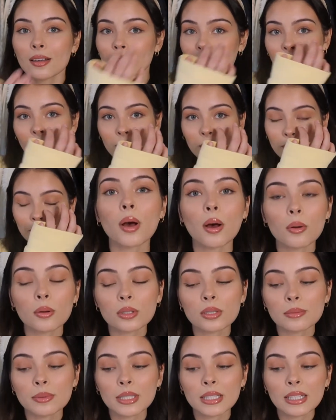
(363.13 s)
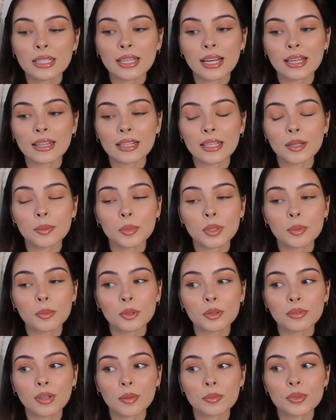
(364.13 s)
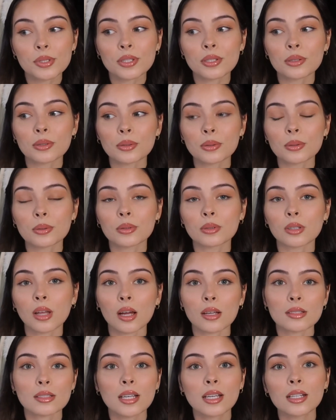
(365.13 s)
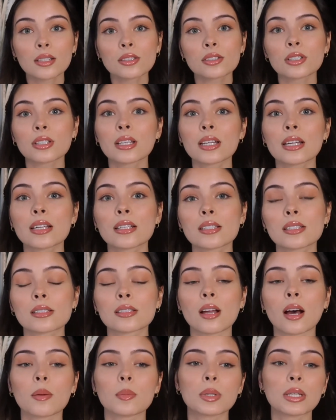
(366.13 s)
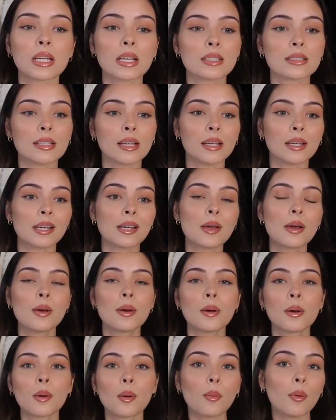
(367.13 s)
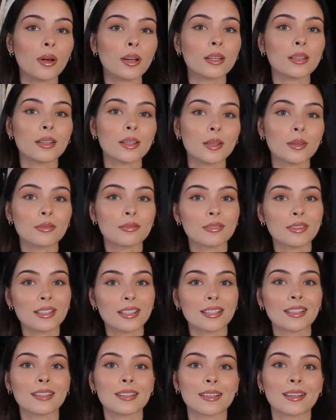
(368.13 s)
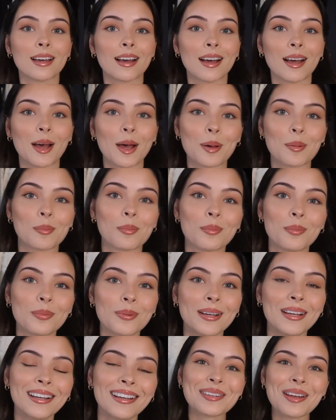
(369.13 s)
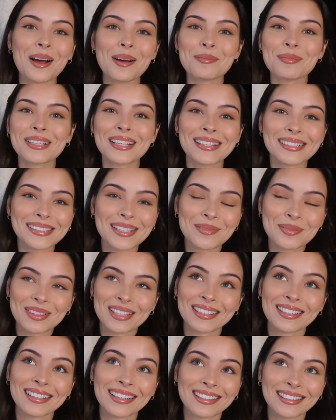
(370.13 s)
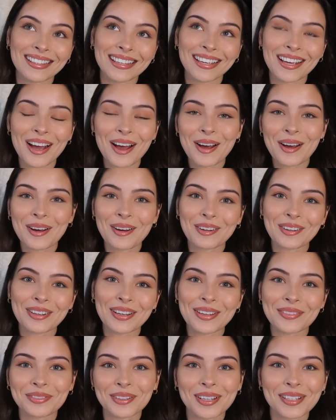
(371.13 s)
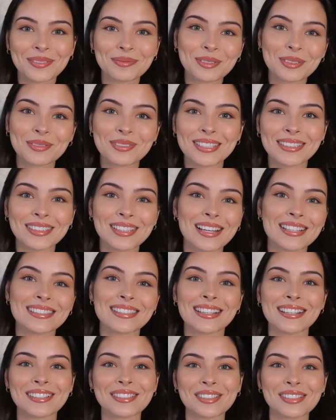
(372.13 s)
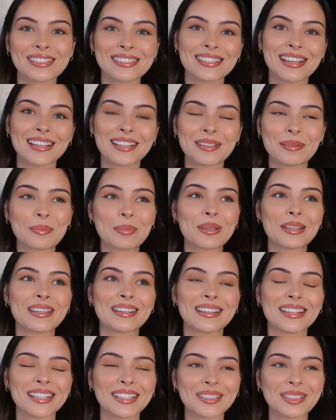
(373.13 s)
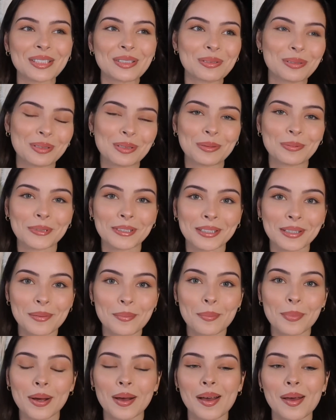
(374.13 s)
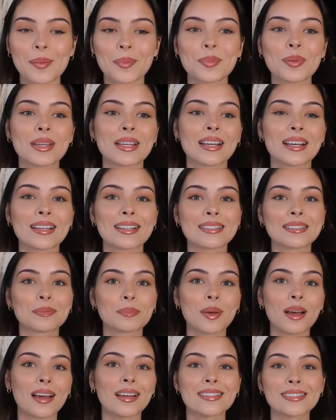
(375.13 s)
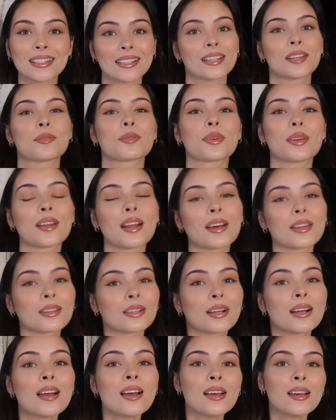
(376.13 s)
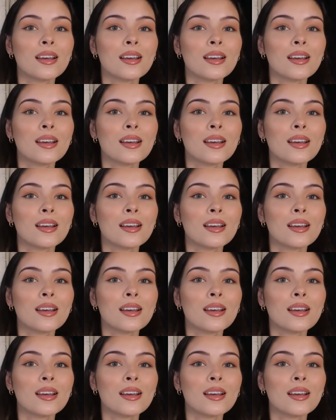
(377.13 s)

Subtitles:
yeah, but ultimately I think I'm gonna move up to Los Angeles, not because I want to live the not because I'm thinking like, oh, if I moved to Los Angeles I could be a YouTuber, but because my significant other